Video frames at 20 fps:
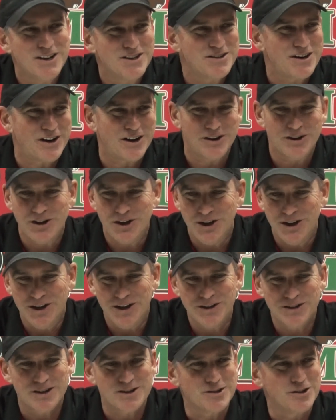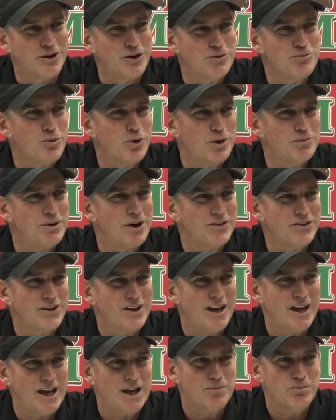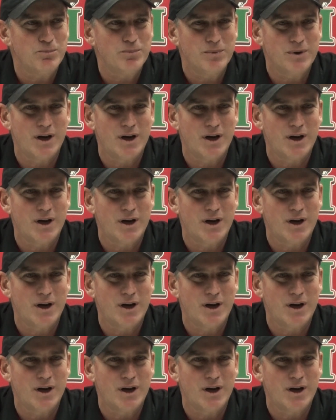trying to just learn more about the game,